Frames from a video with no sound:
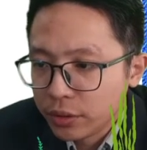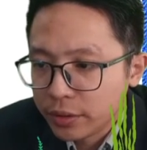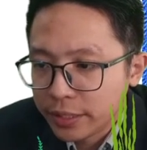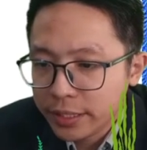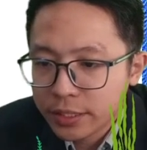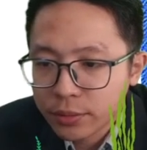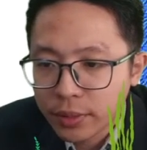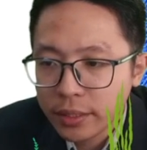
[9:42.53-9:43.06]

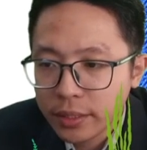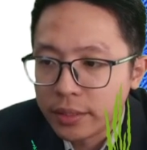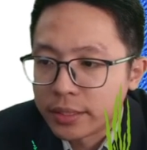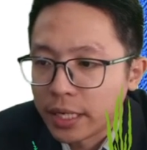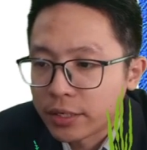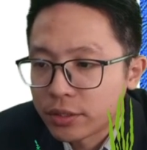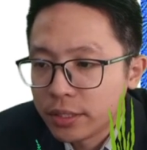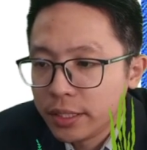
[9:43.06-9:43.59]
This one is
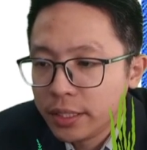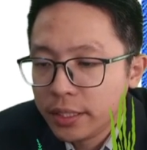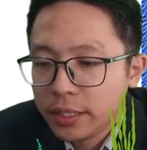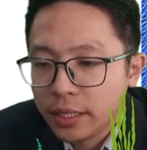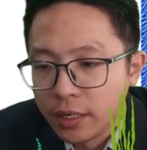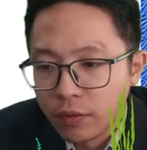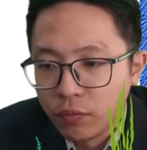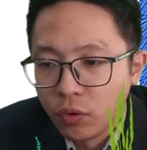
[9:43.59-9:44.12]
actually
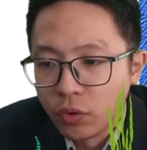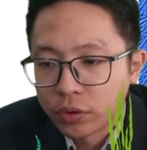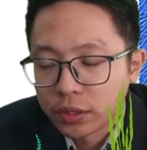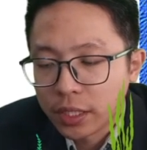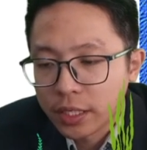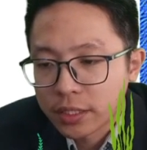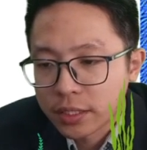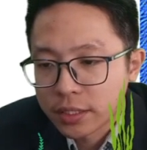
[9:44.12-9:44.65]

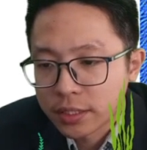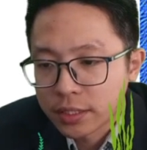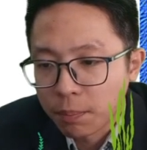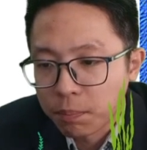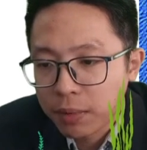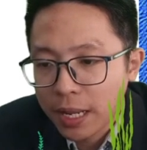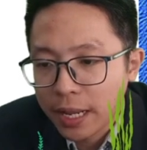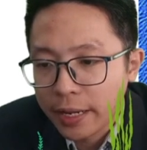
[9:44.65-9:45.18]
voltage
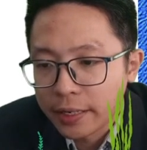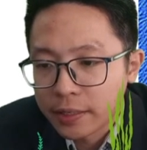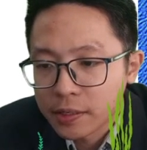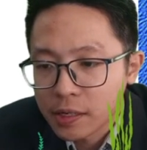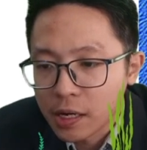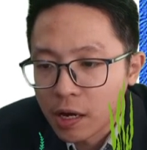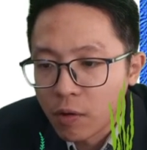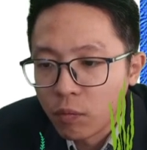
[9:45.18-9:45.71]
supplied.
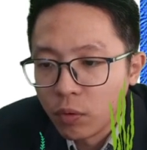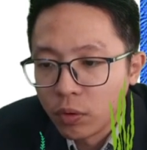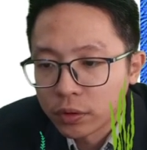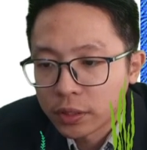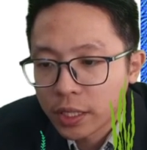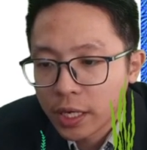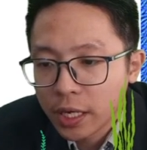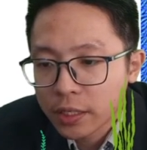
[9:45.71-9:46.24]

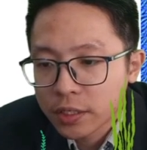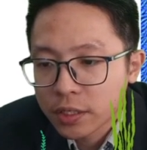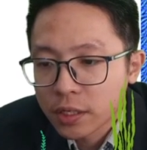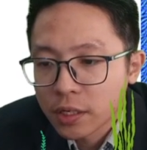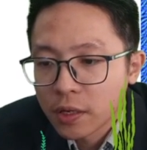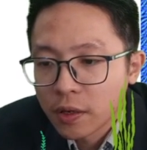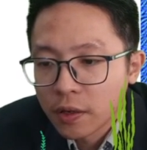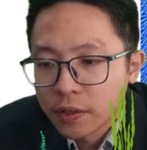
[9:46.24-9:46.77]
Voltage
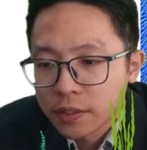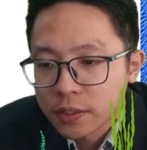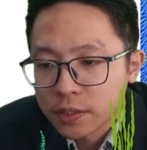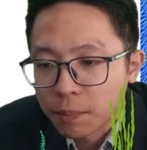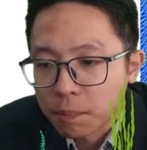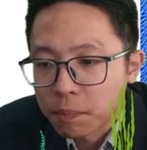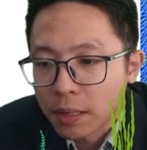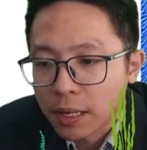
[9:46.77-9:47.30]

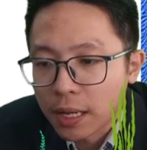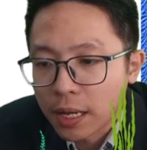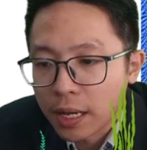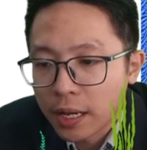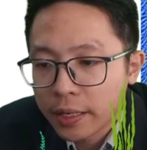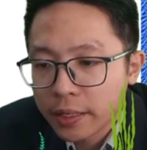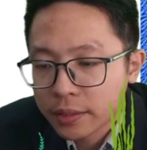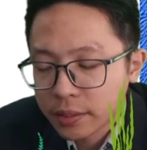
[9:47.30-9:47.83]

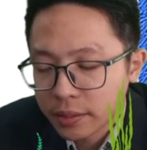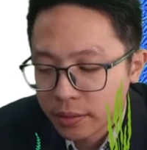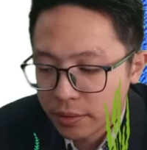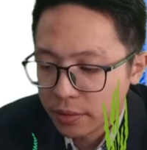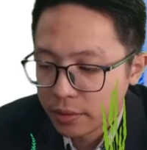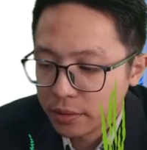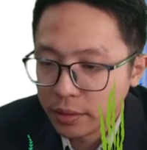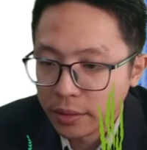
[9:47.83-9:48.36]
supplied.
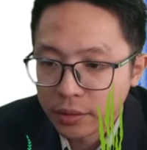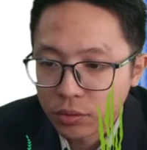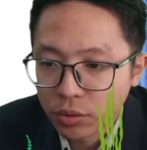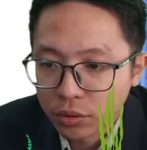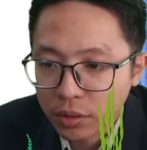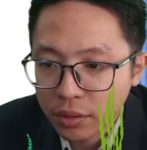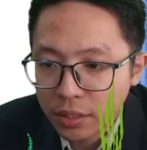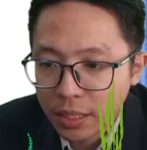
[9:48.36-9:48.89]
The
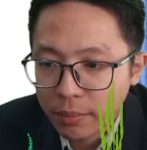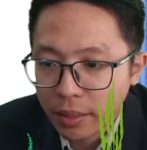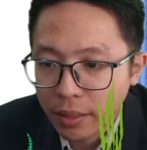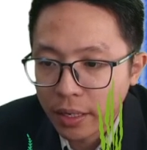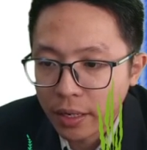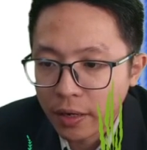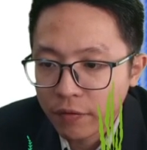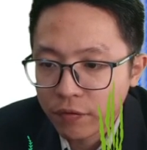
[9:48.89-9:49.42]
total
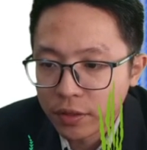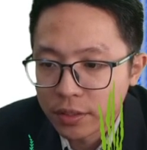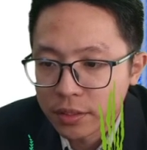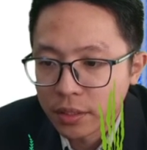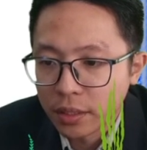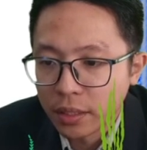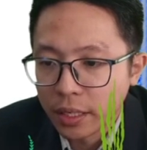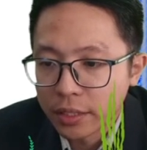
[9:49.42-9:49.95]
EMF is
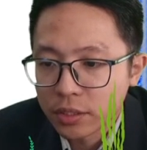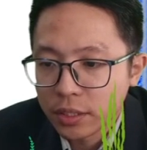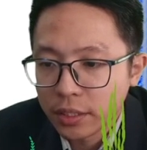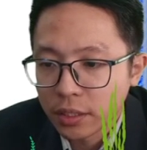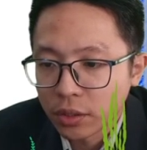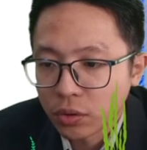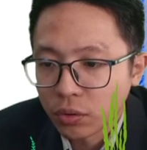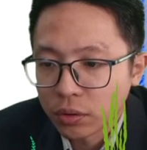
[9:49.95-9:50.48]
actually
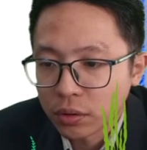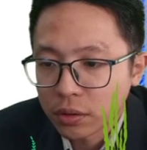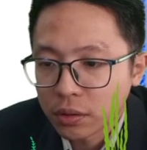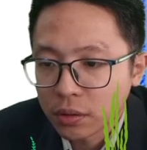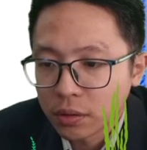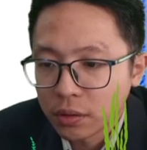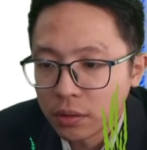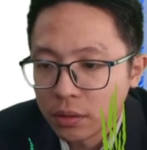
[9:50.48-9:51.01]
the total
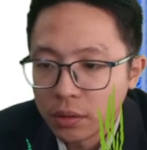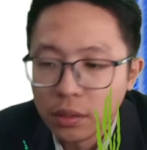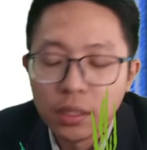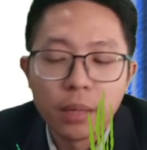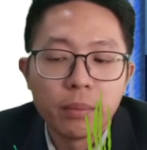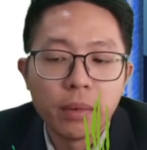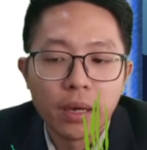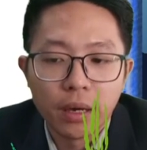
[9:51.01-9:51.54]

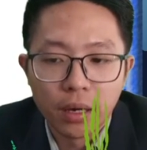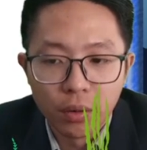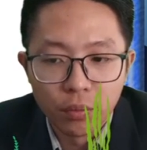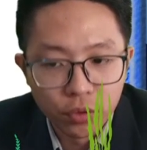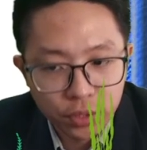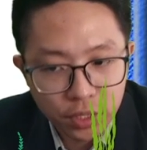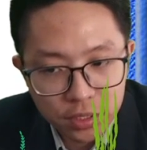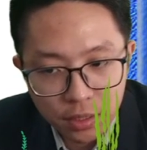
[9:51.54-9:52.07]

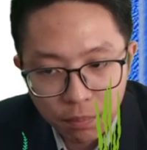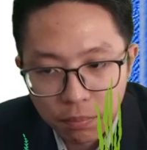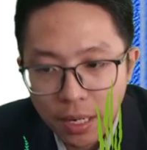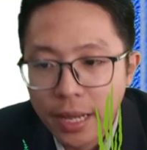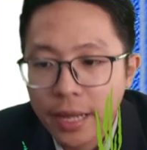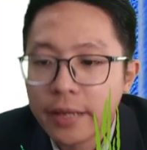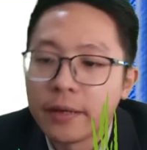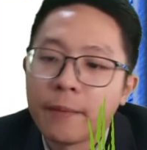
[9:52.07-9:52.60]
voltage
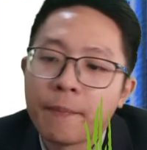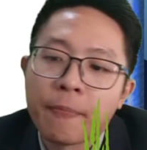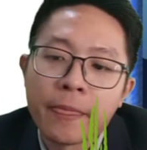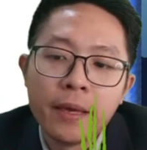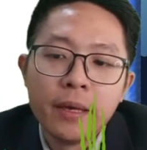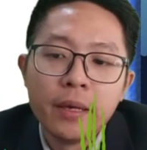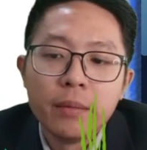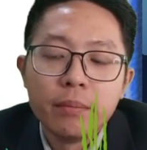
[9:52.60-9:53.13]
supplied
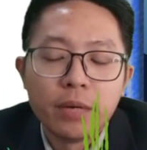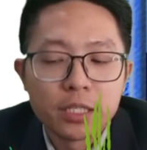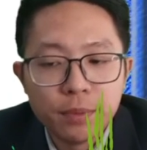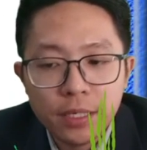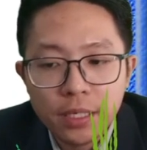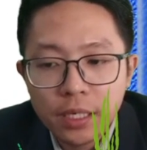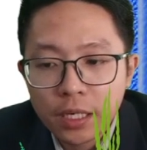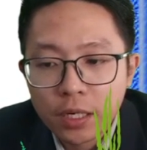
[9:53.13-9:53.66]
must
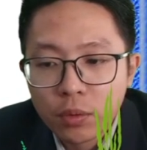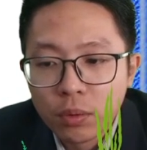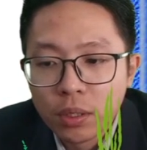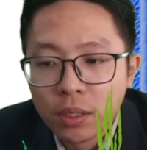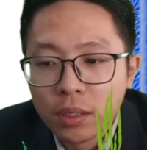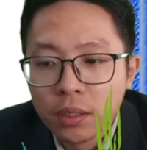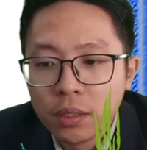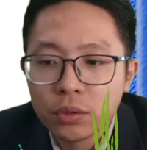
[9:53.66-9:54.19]
be
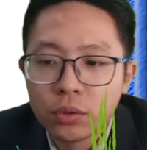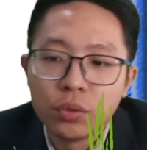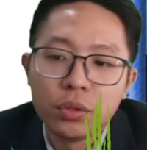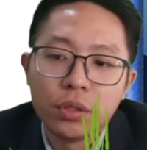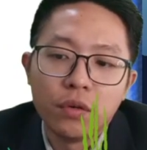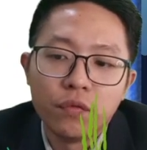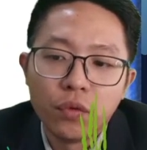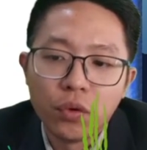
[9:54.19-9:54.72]
equal to
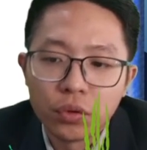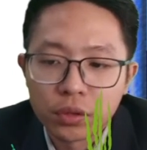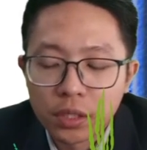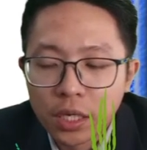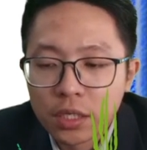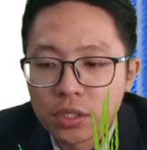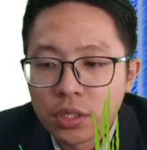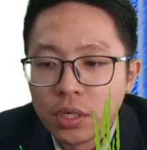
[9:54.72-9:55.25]
the
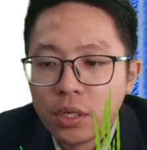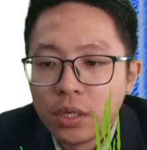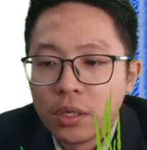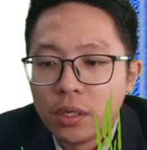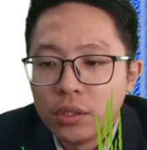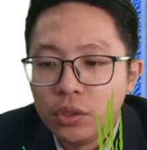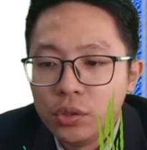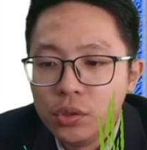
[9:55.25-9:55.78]
voltage
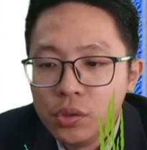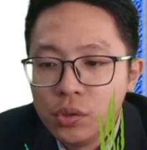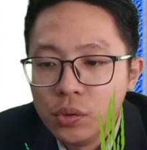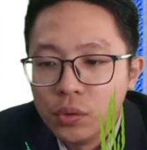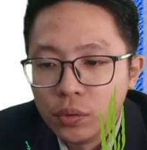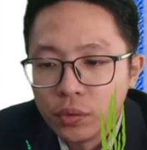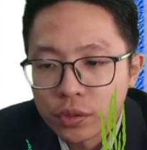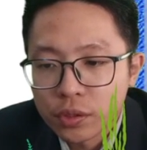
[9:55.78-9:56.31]

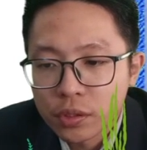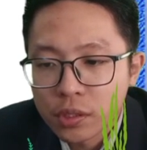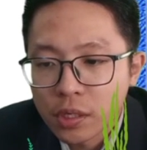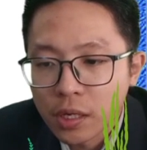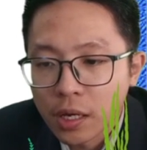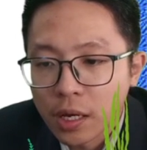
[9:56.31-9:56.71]
used.